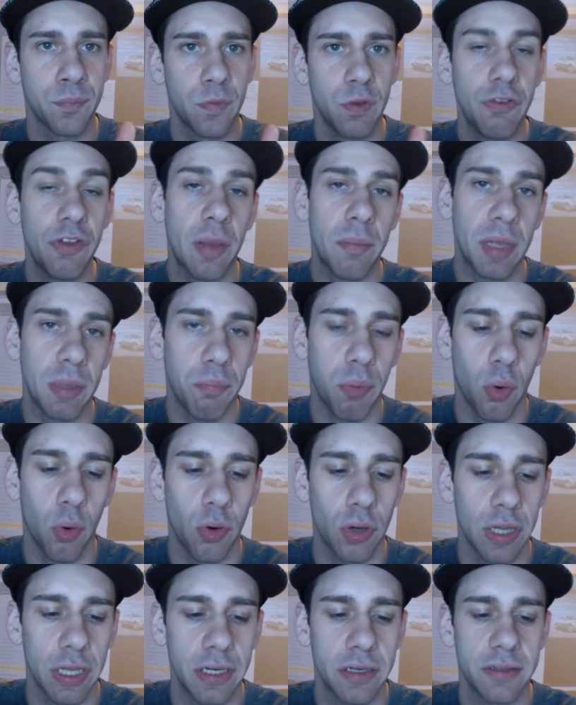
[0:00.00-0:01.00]

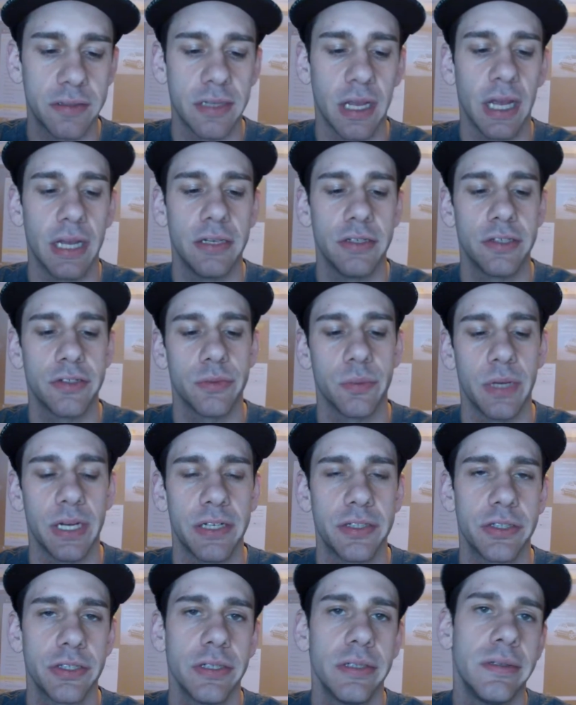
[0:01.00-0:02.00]
semi-poorly designed
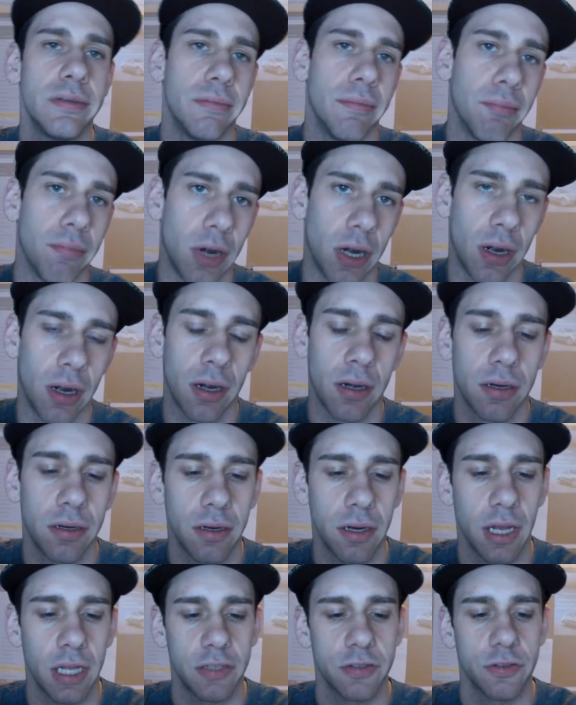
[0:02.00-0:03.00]
switch,
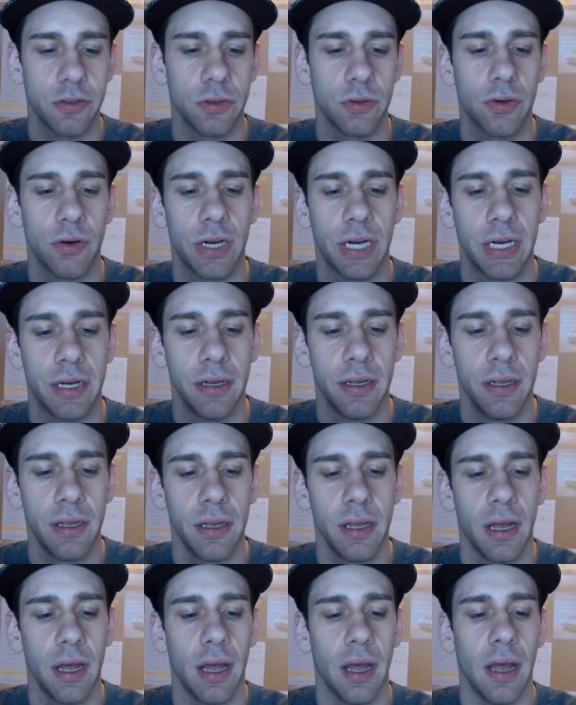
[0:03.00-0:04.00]
not so great.
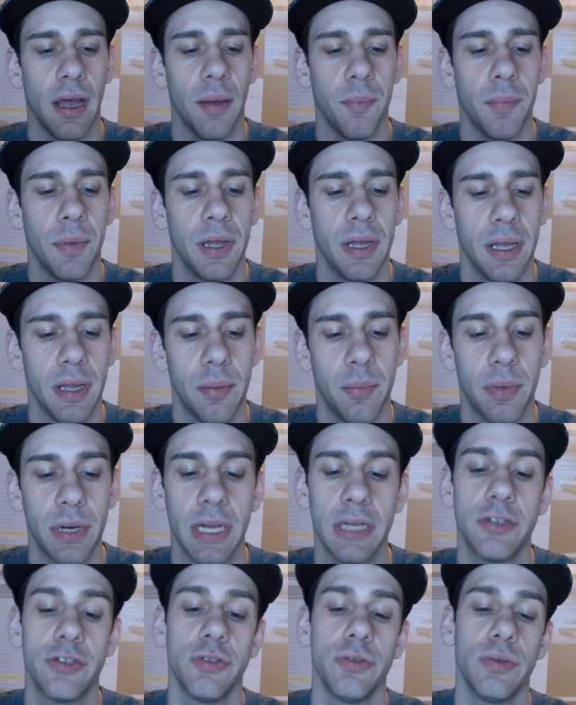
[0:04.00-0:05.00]
But
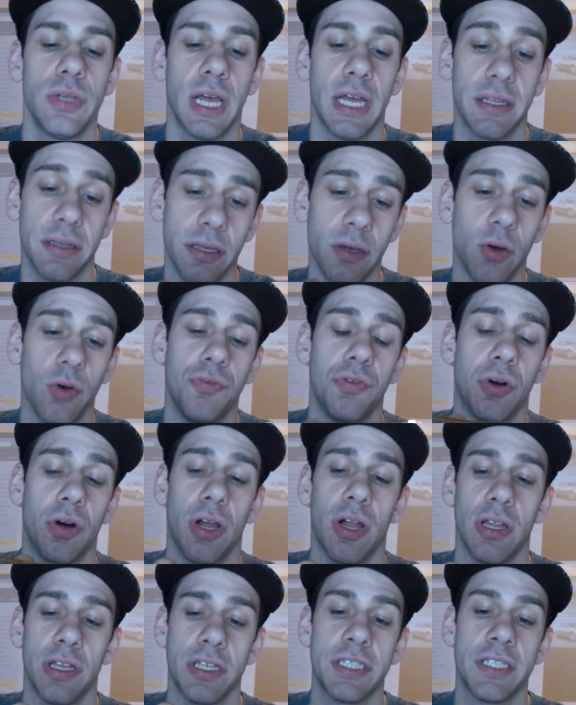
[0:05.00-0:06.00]
I do like the
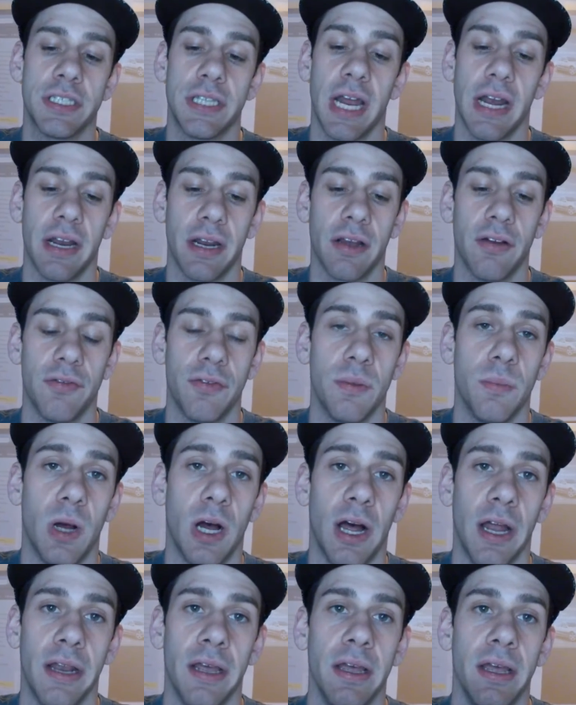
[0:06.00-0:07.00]
overall aesthetic of the
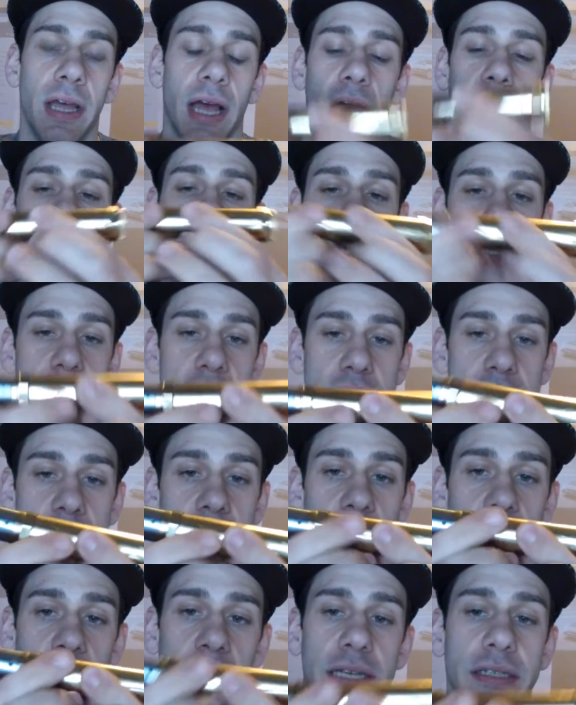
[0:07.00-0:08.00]
mod. I like the
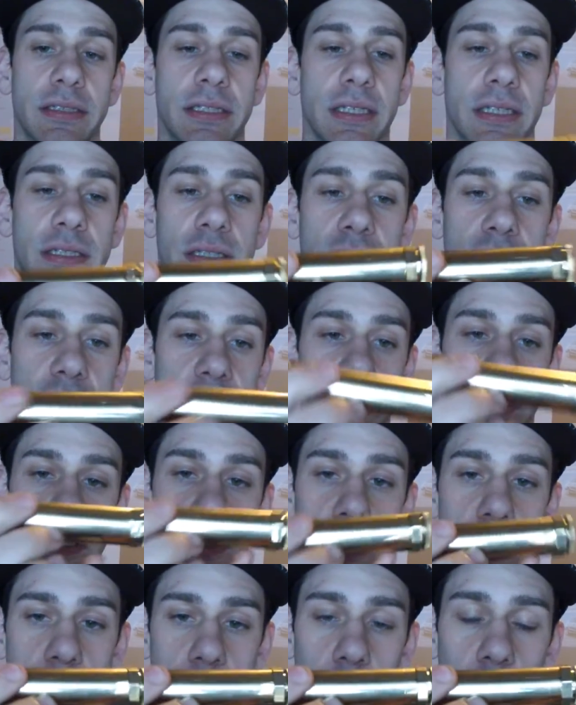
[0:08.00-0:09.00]
size, it's nice and
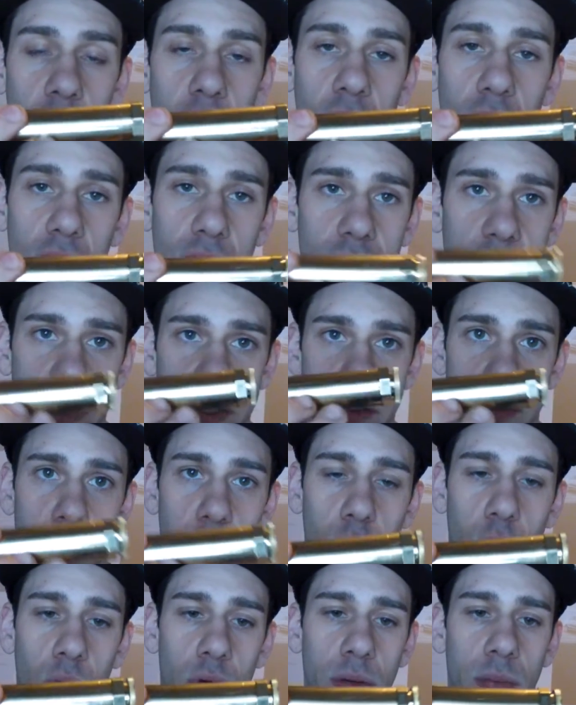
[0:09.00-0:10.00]
small, nice and
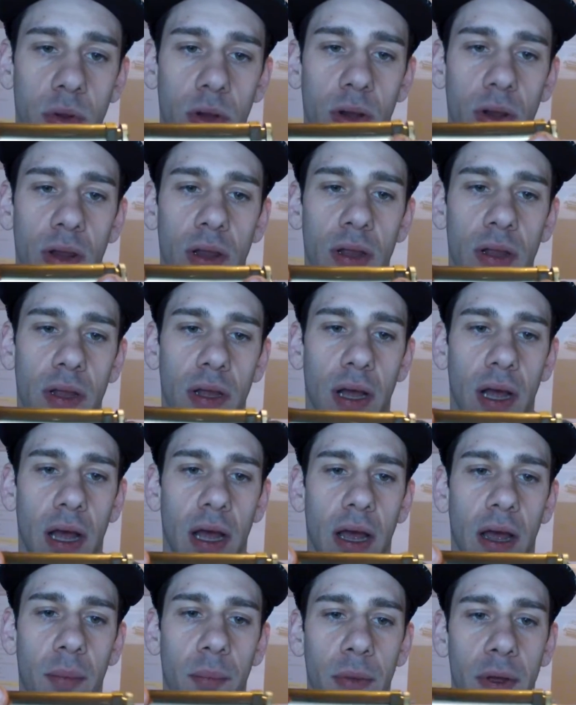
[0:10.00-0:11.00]
portable.
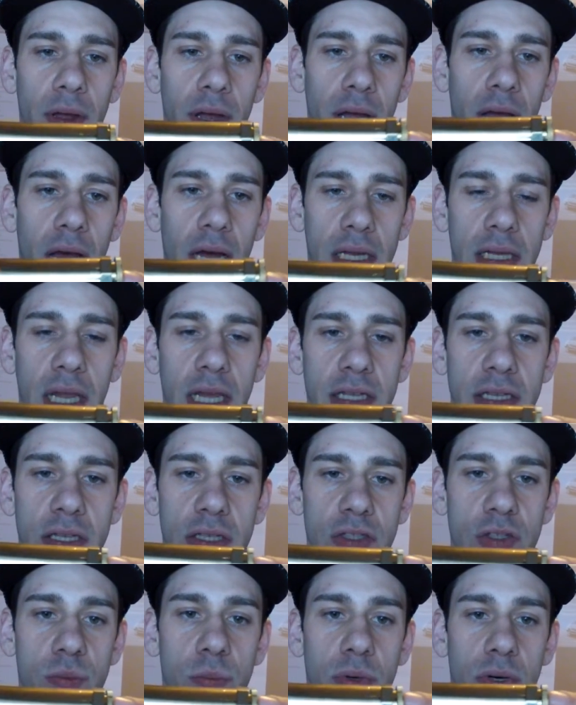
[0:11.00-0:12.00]
I like the
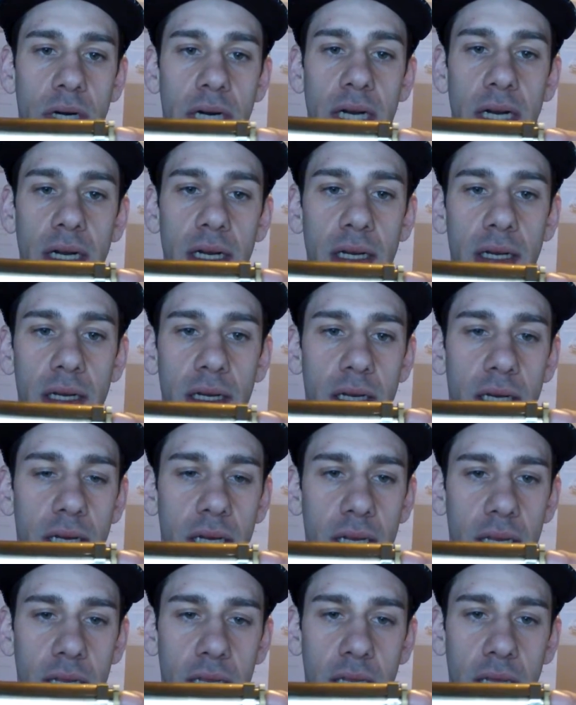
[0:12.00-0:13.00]
spring
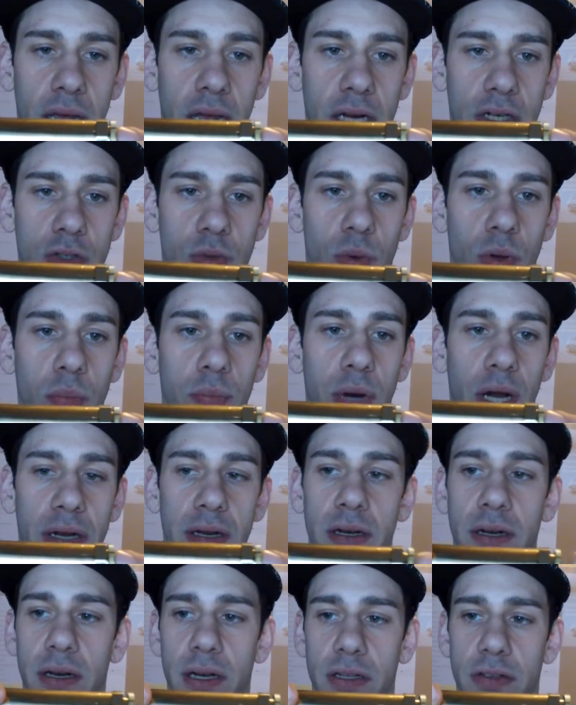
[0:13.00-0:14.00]
in the actual
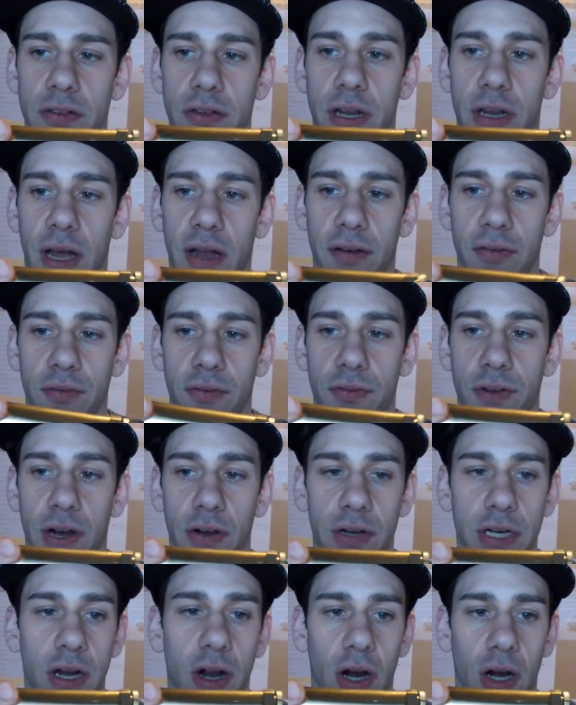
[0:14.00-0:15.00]
button. It's not
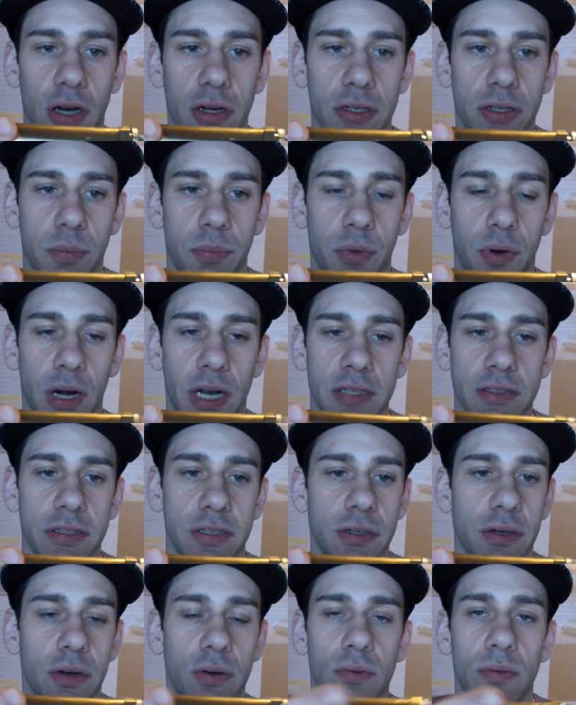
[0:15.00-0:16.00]
very hard to press.
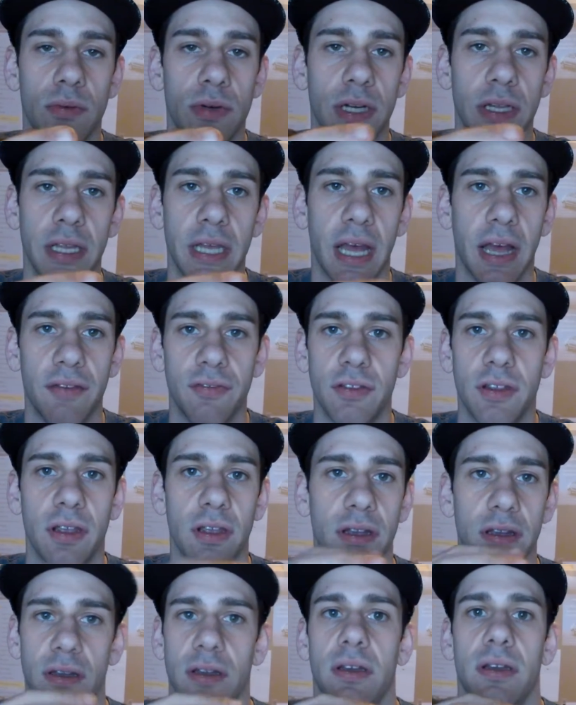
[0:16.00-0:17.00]
You don't really have to,
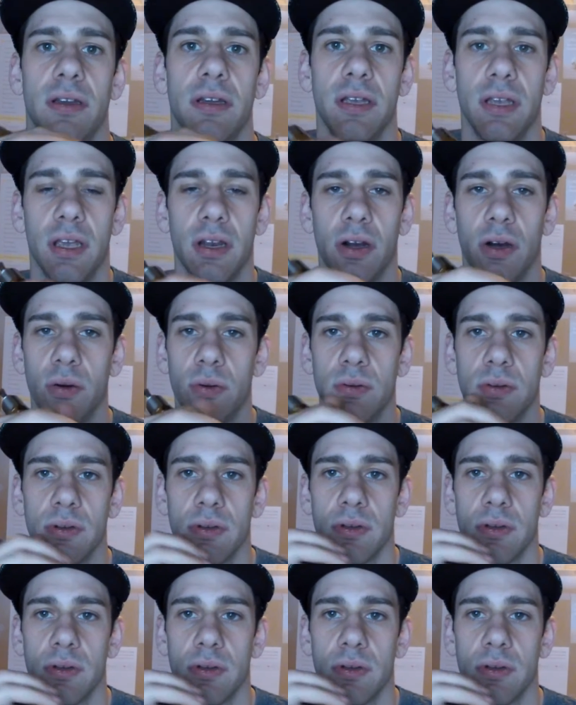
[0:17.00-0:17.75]
you know,